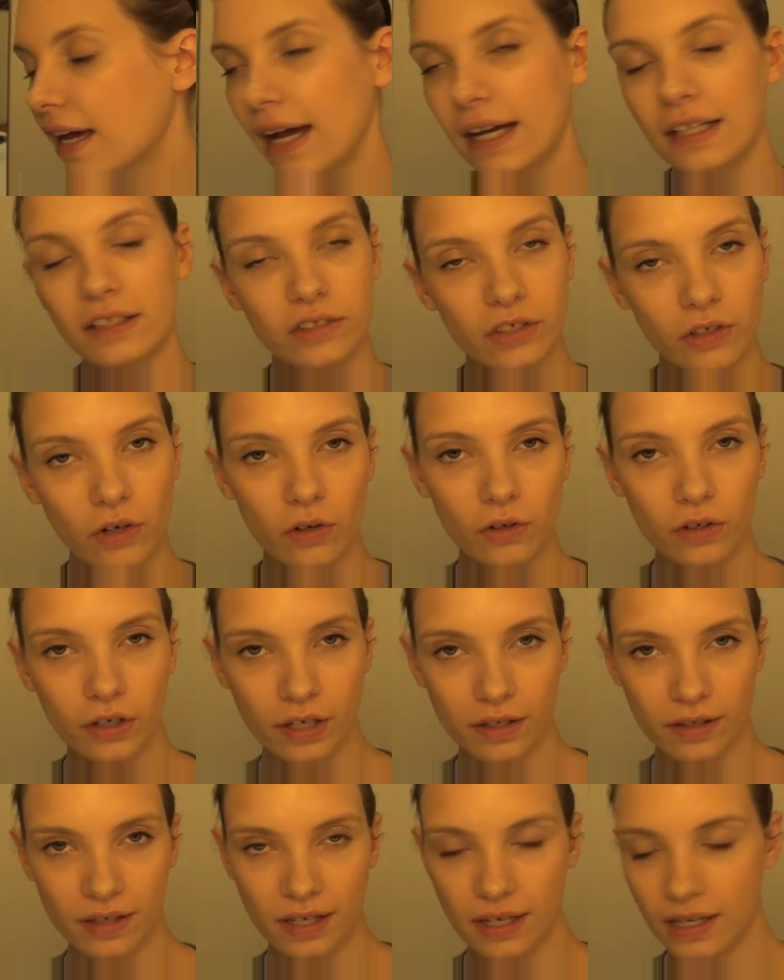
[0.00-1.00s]
And to
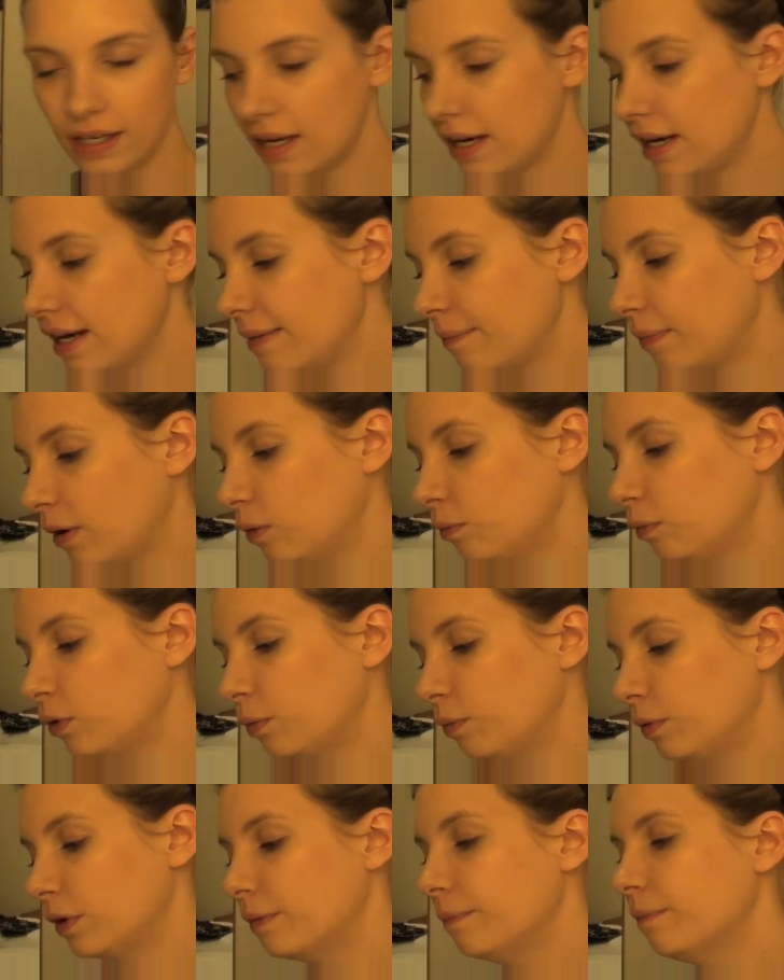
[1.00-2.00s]
conquer the lip balm
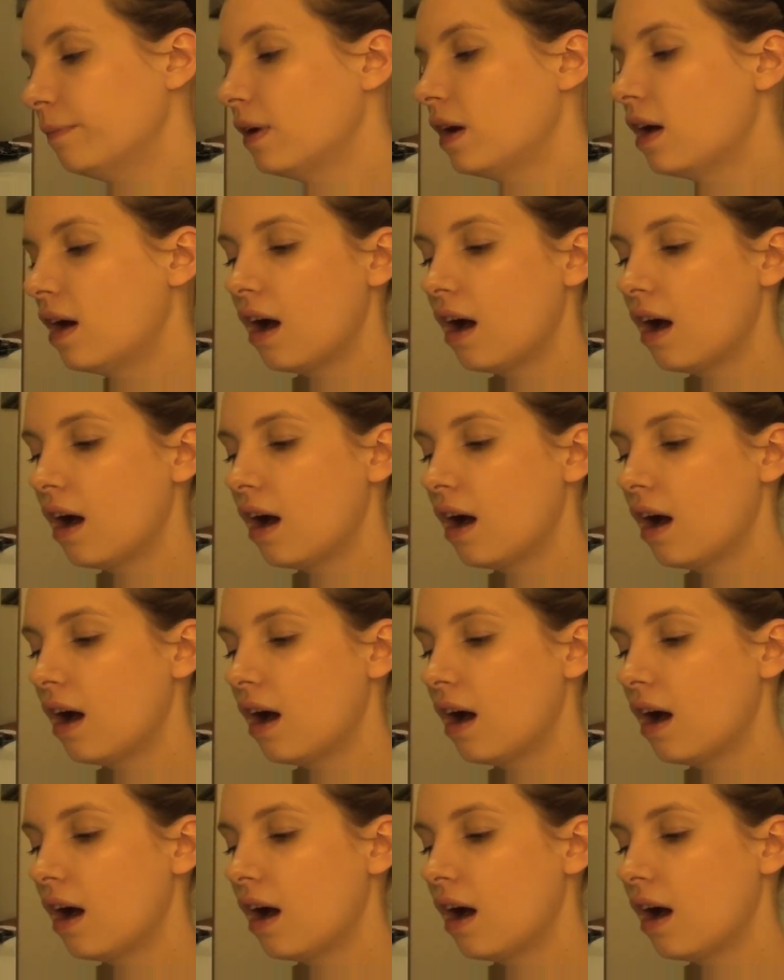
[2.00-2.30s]
problem,